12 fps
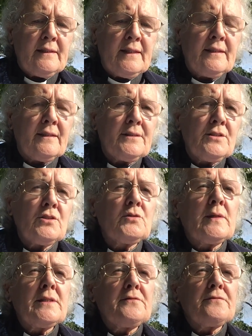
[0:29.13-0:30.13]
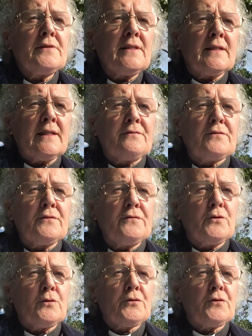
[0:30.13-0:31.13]
In 1925, the
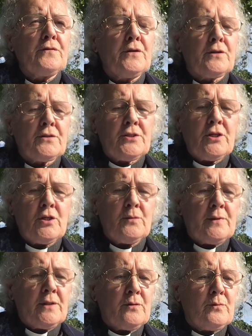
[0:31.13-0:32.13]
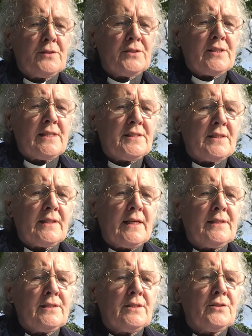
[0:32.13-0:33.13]
4th of October was
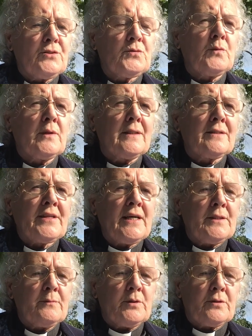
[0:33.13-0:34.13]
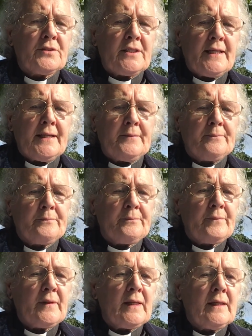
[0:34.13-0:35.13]
designated as World Animal Day,
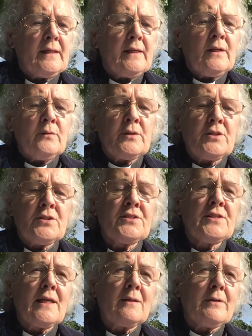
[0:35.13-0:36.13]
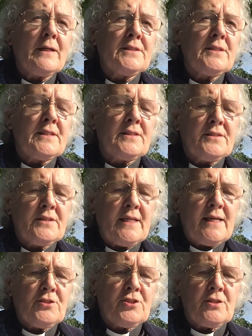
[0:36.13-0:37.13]
which is celebrated
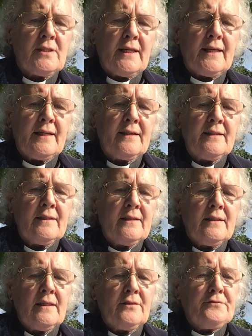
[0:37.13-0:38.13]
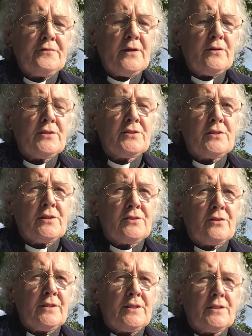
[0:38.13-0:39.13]
internationally and focuses
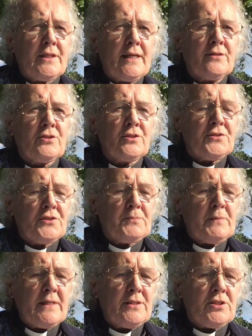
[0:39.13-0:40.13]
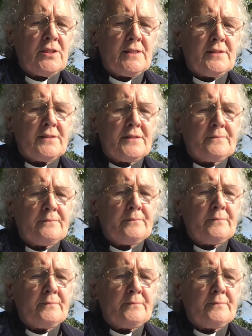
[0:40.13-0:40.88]
on endangered species.